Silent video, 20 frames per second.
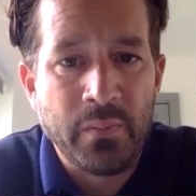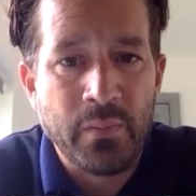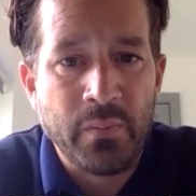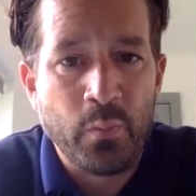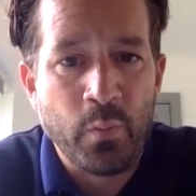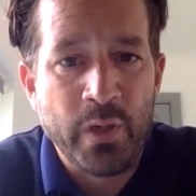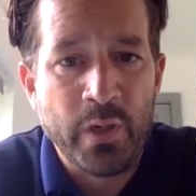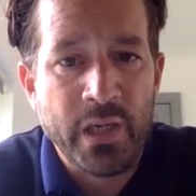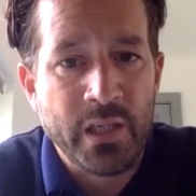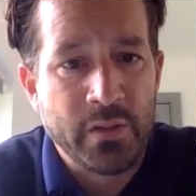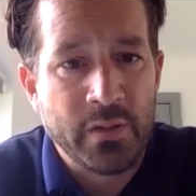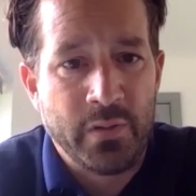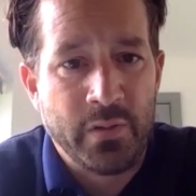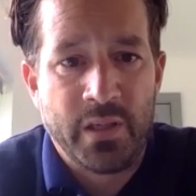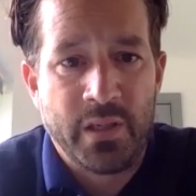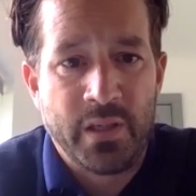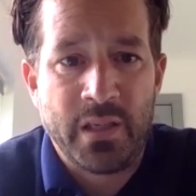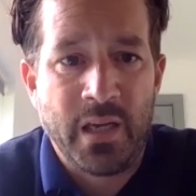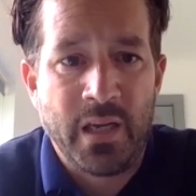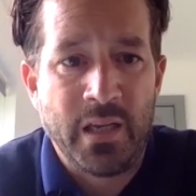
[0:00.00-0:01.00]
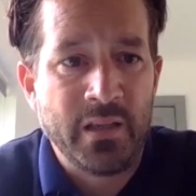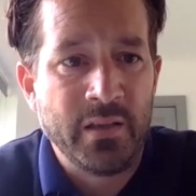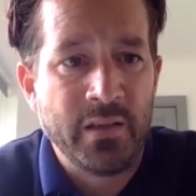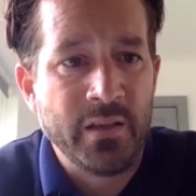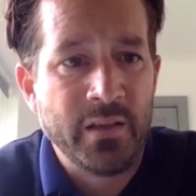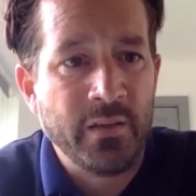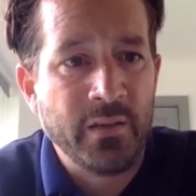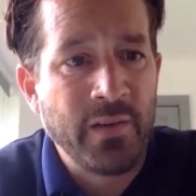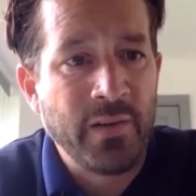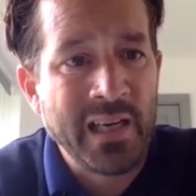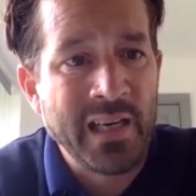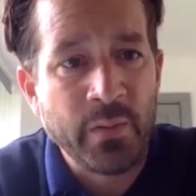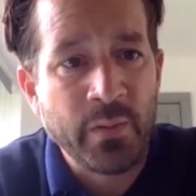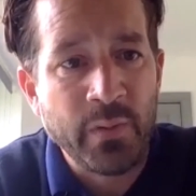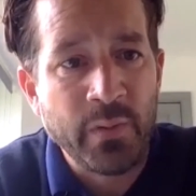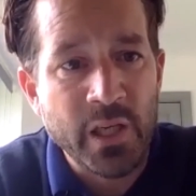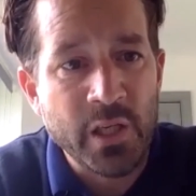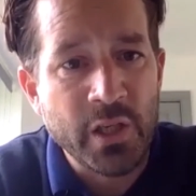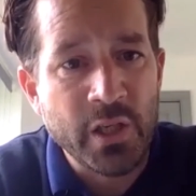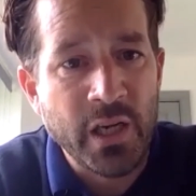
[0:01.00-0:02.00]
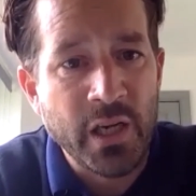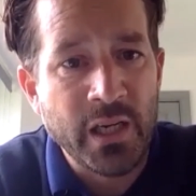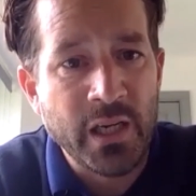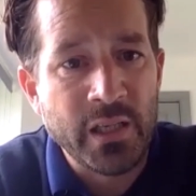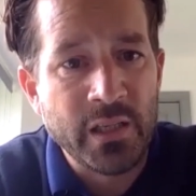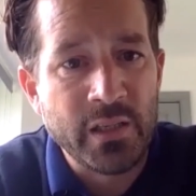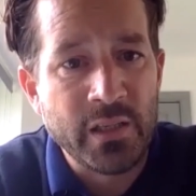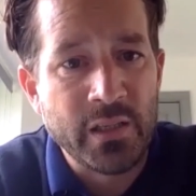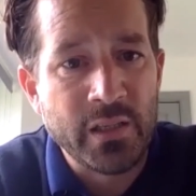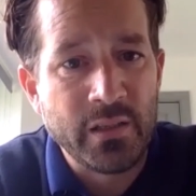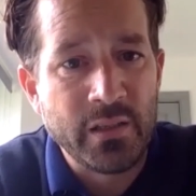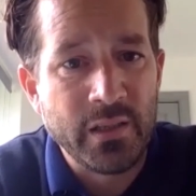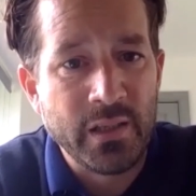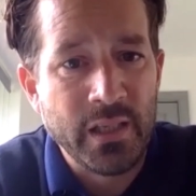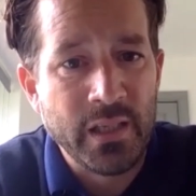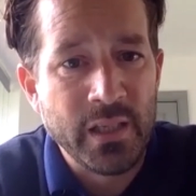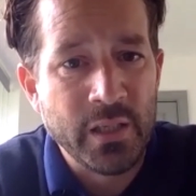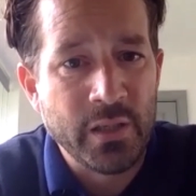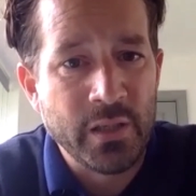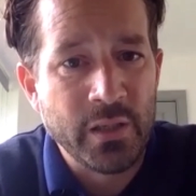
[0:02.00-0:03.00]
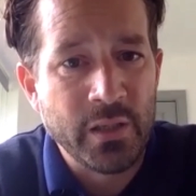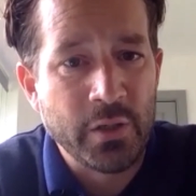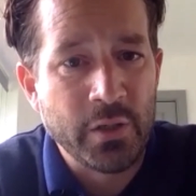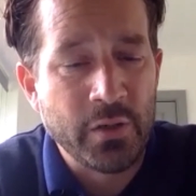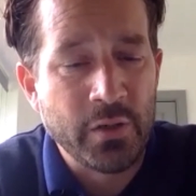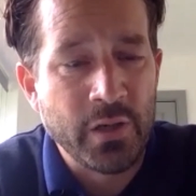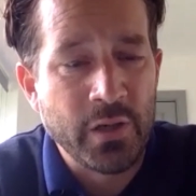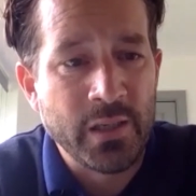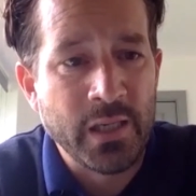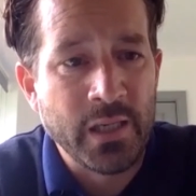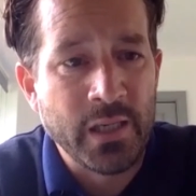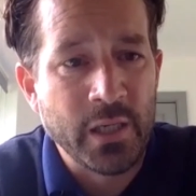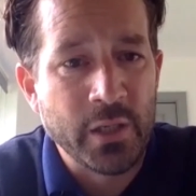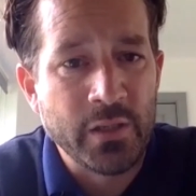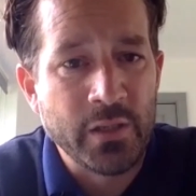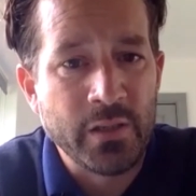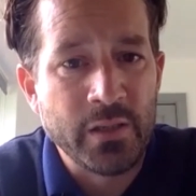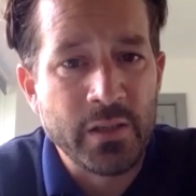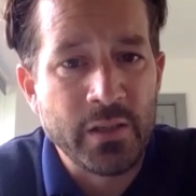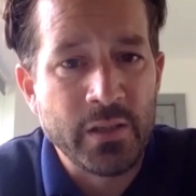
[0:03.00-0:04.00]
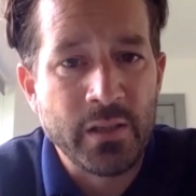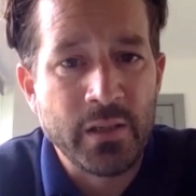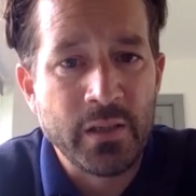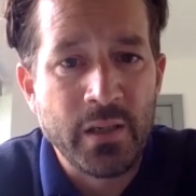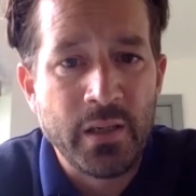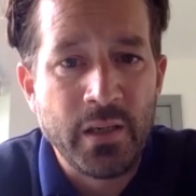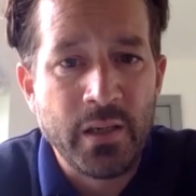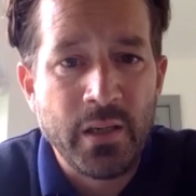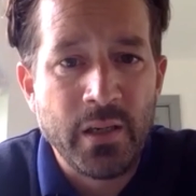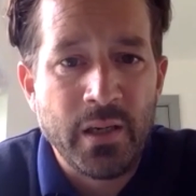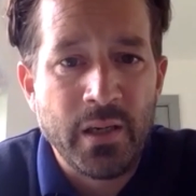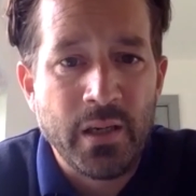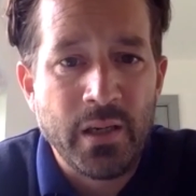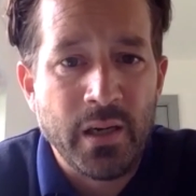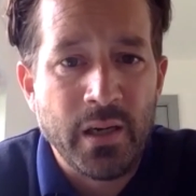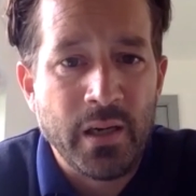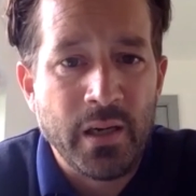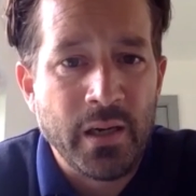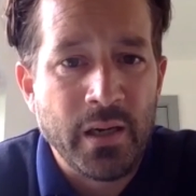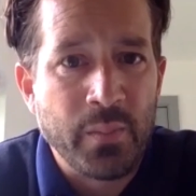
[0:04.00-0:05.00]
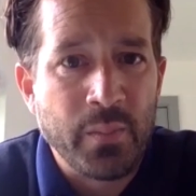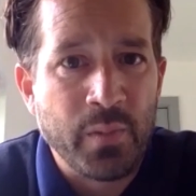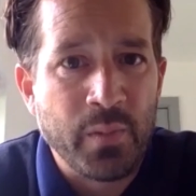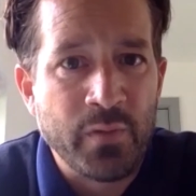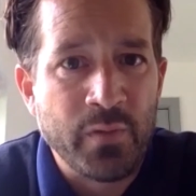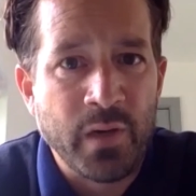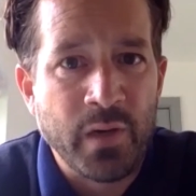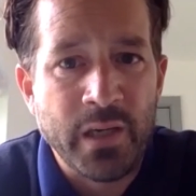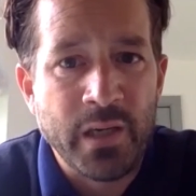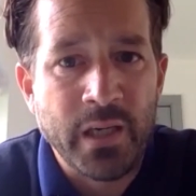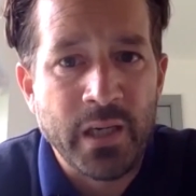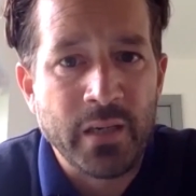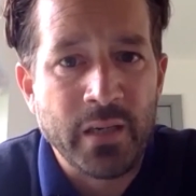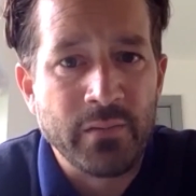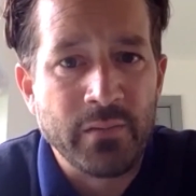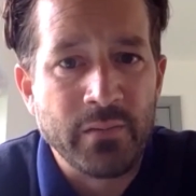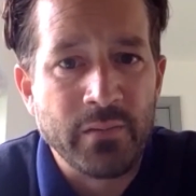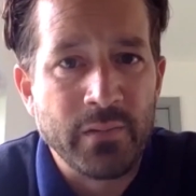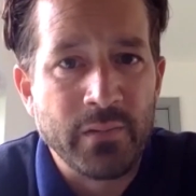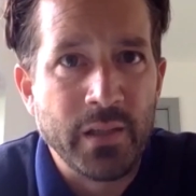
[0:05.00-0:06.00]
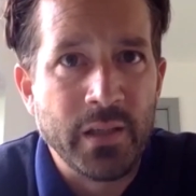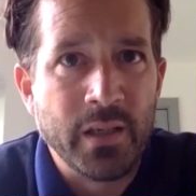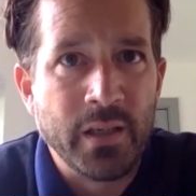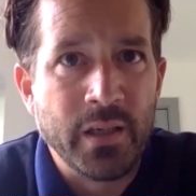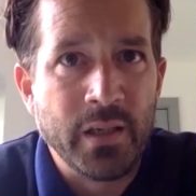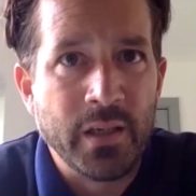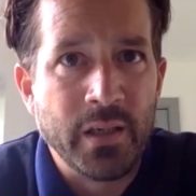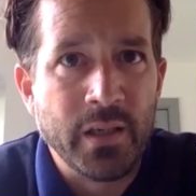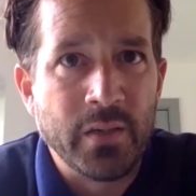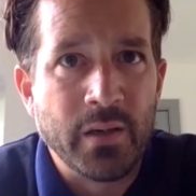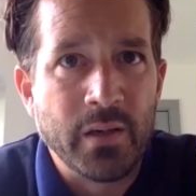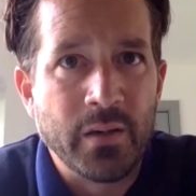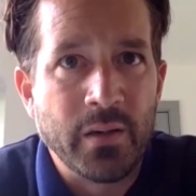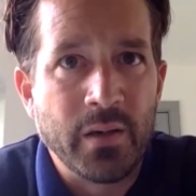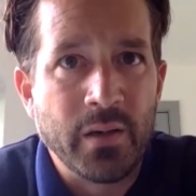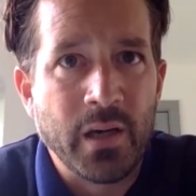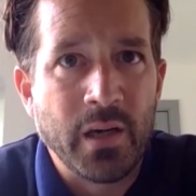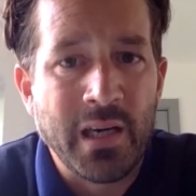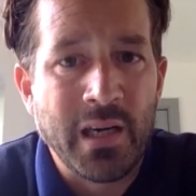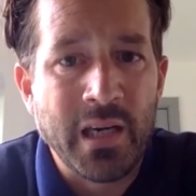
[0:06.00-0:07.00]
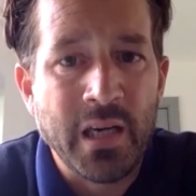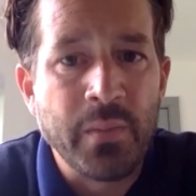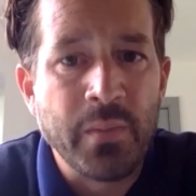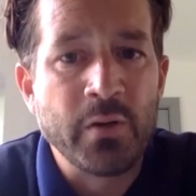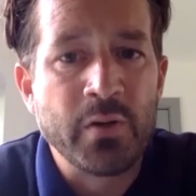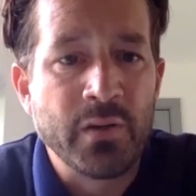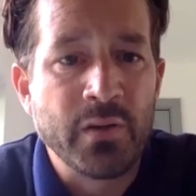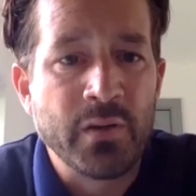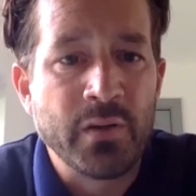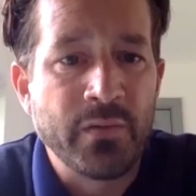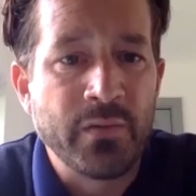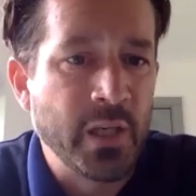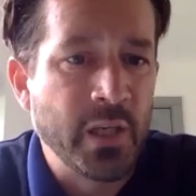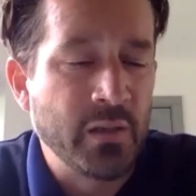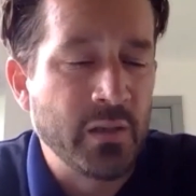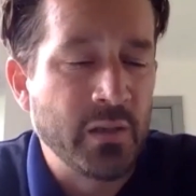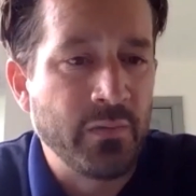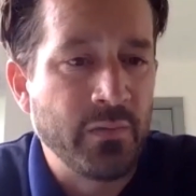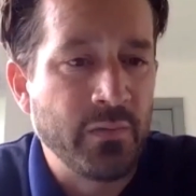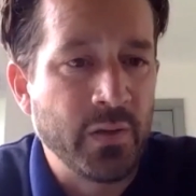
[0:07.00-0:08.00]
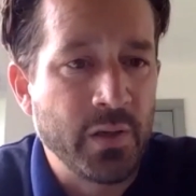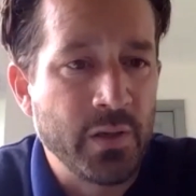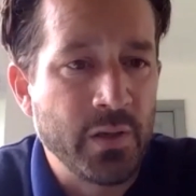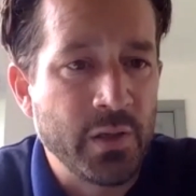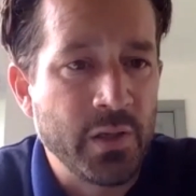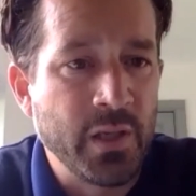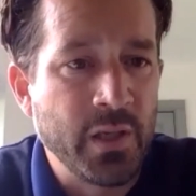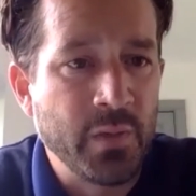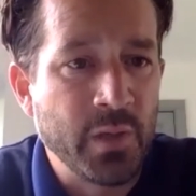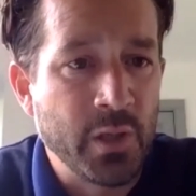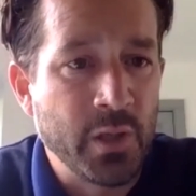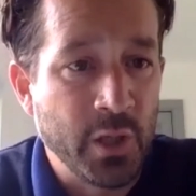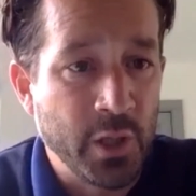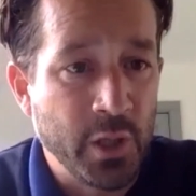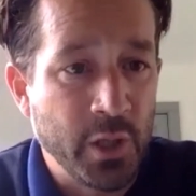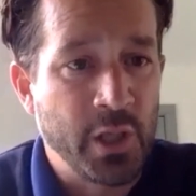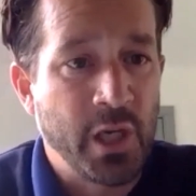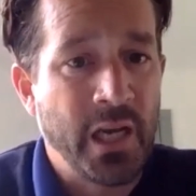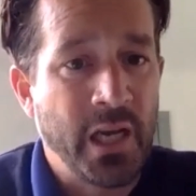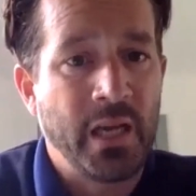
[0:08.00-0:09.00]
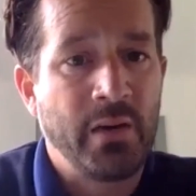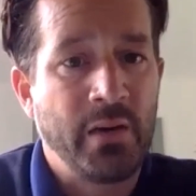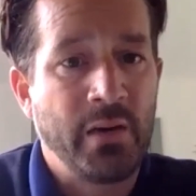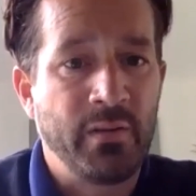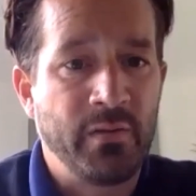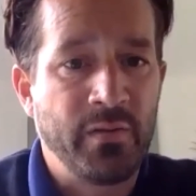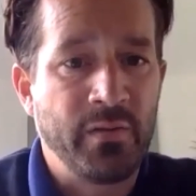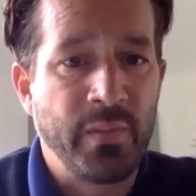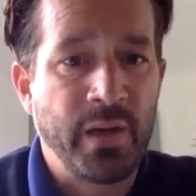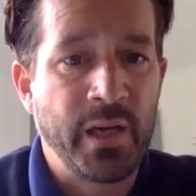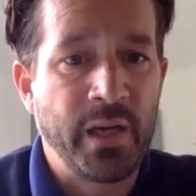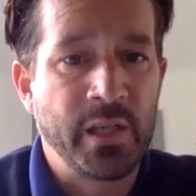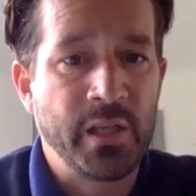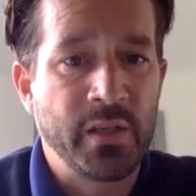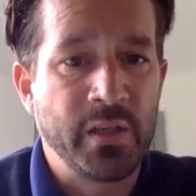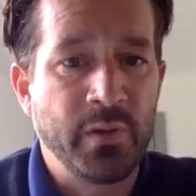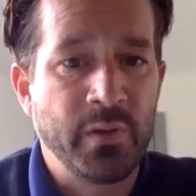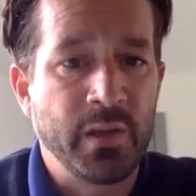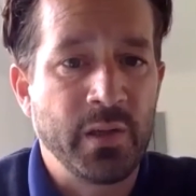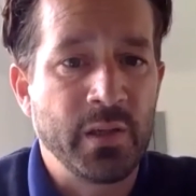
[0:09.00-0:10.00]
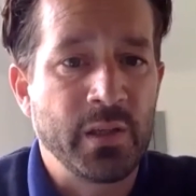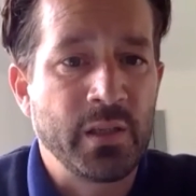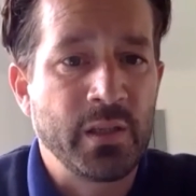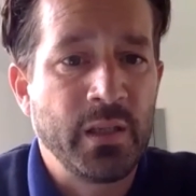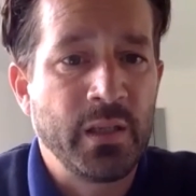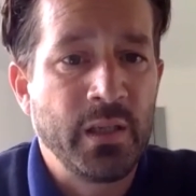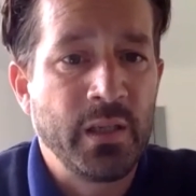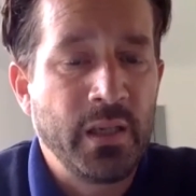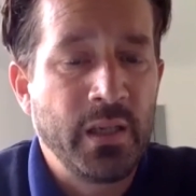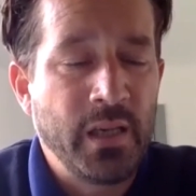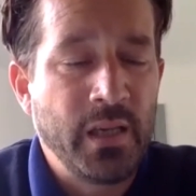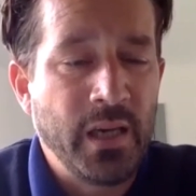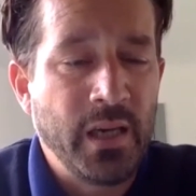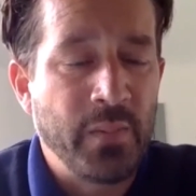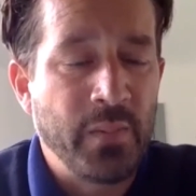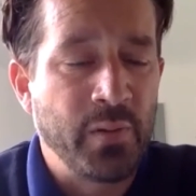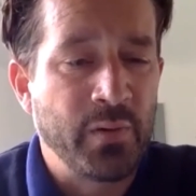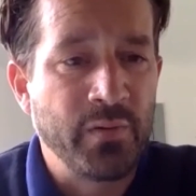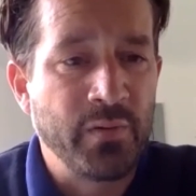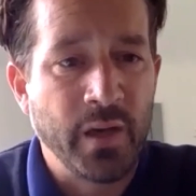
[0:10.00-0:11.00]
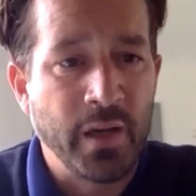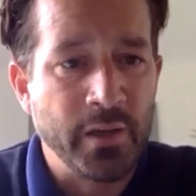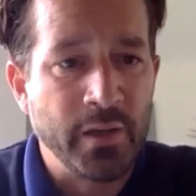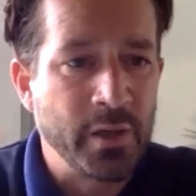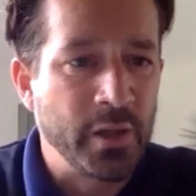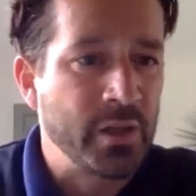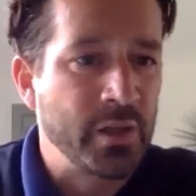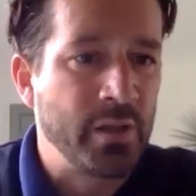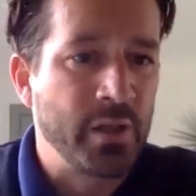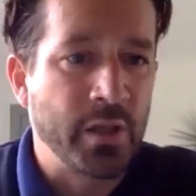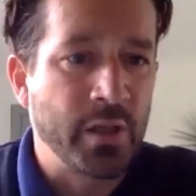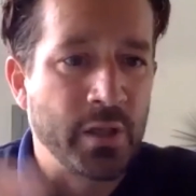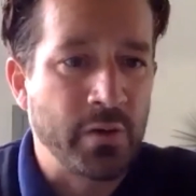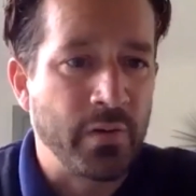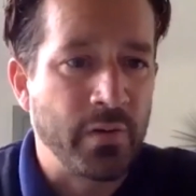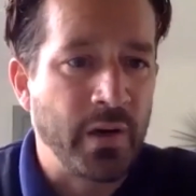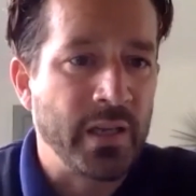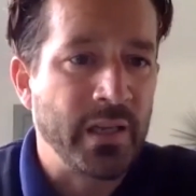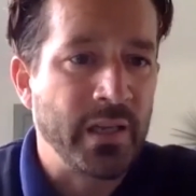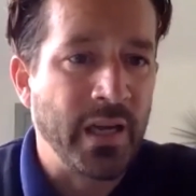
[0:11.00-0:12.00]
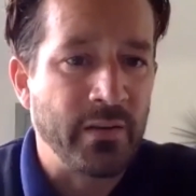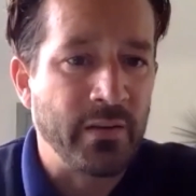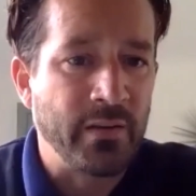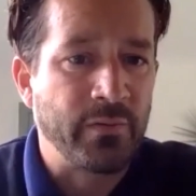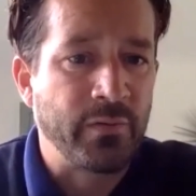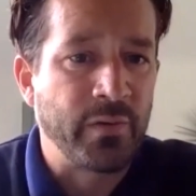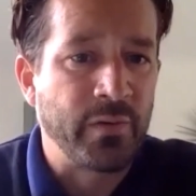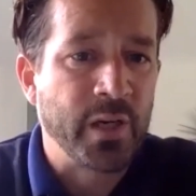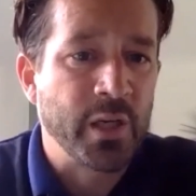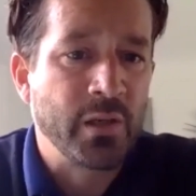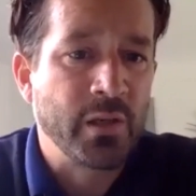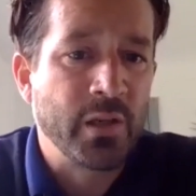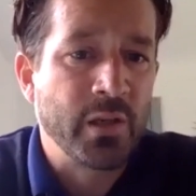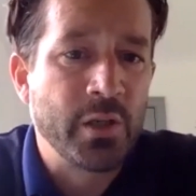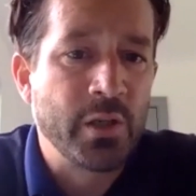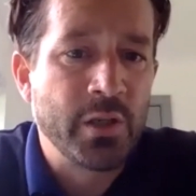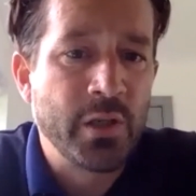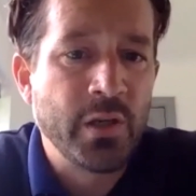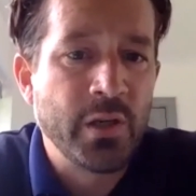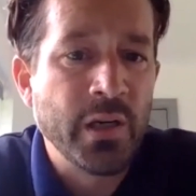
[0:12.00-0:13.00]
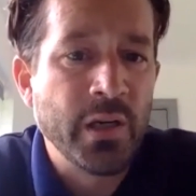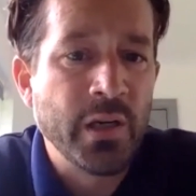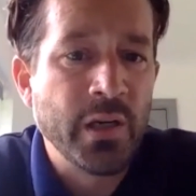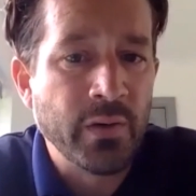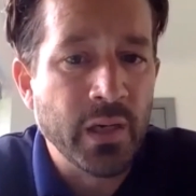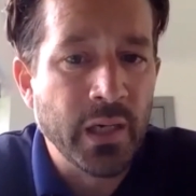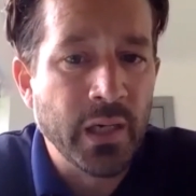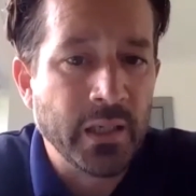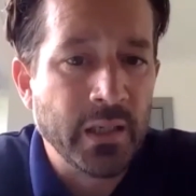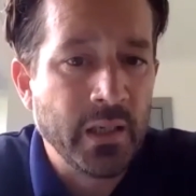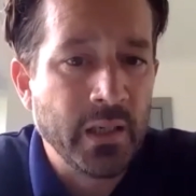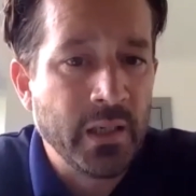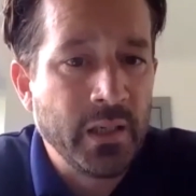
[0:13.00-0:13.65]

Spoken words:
We need to understand the value exchange in such transactions, providing a clear motivation for consumers to share their information with us. And just create that frictionless journey, really.